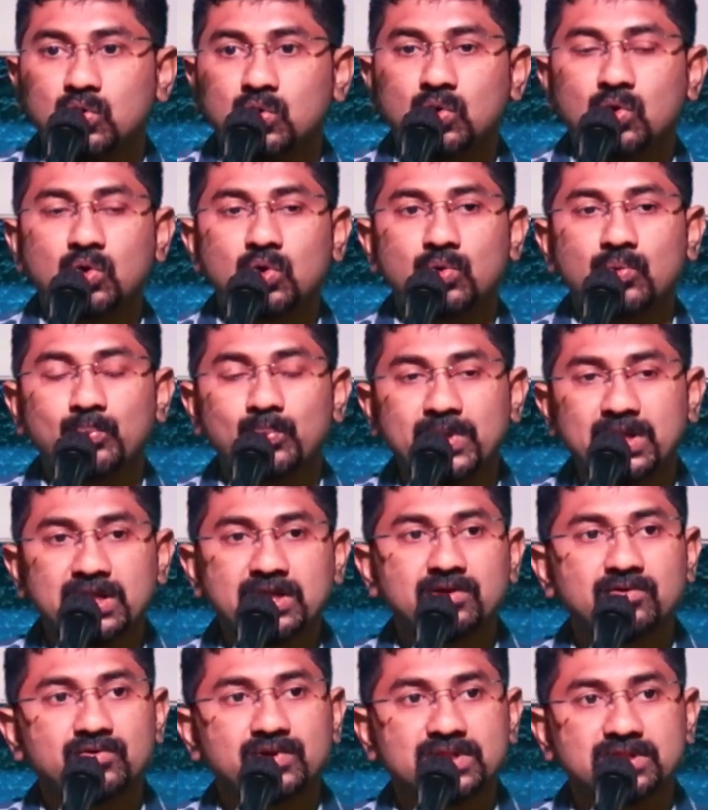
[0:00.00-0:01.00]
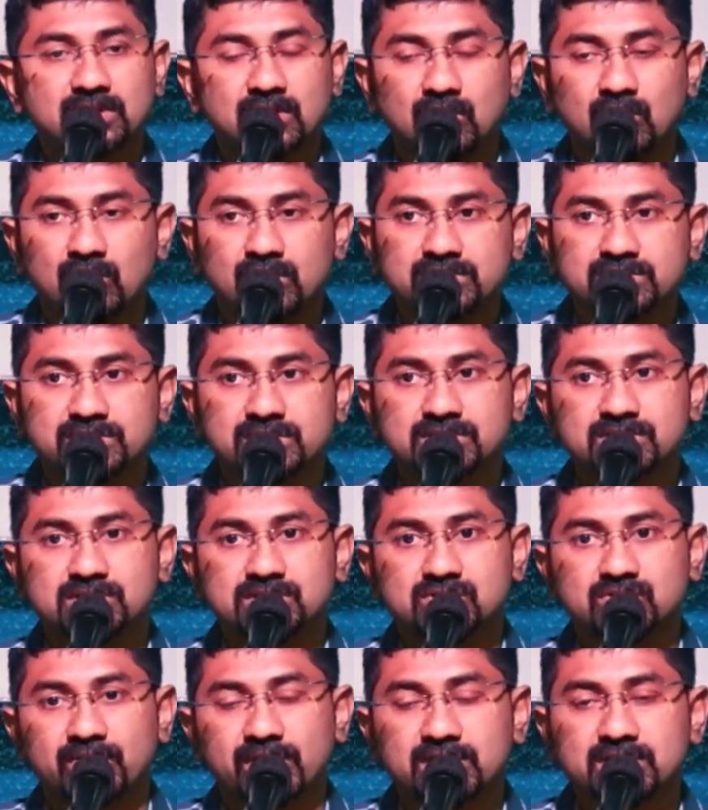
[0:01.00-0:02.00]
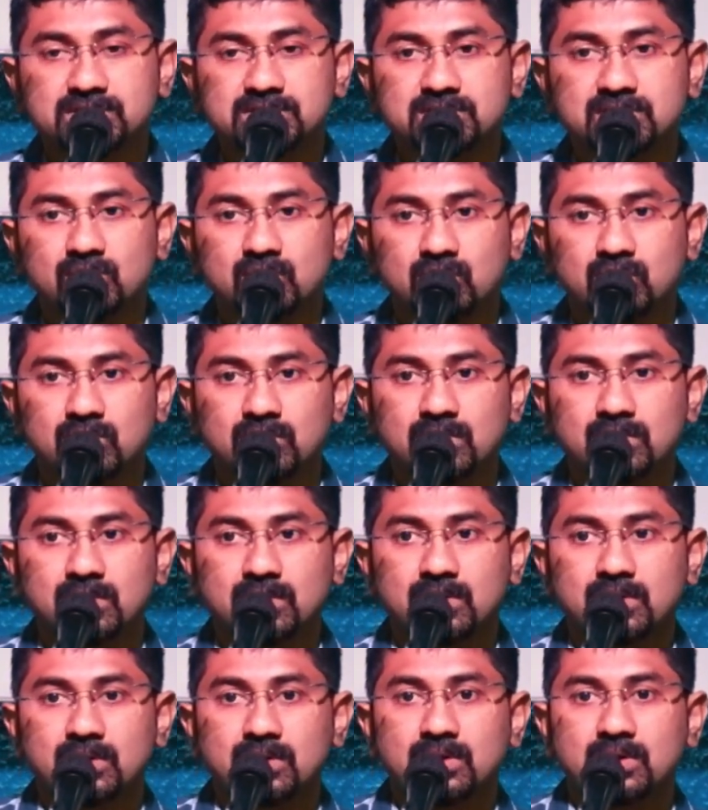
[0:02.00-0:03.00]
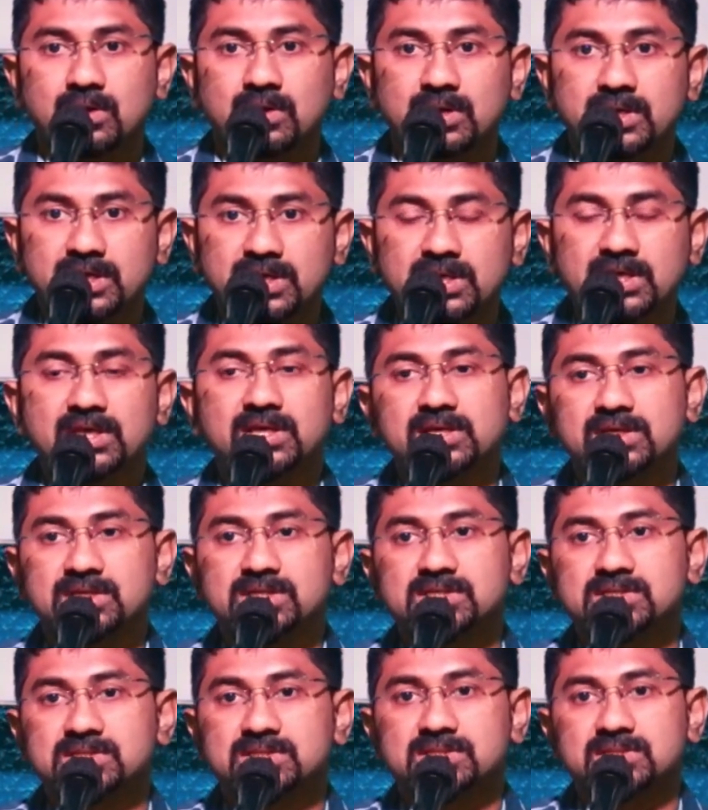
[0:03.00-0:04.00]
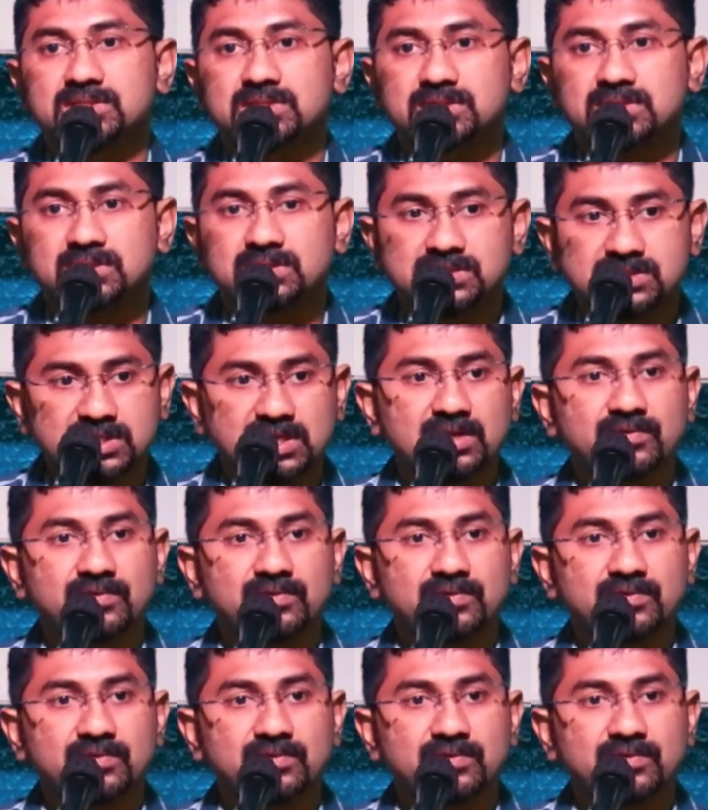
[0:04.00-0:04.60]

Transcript: who believe in the lord jesus christ he is the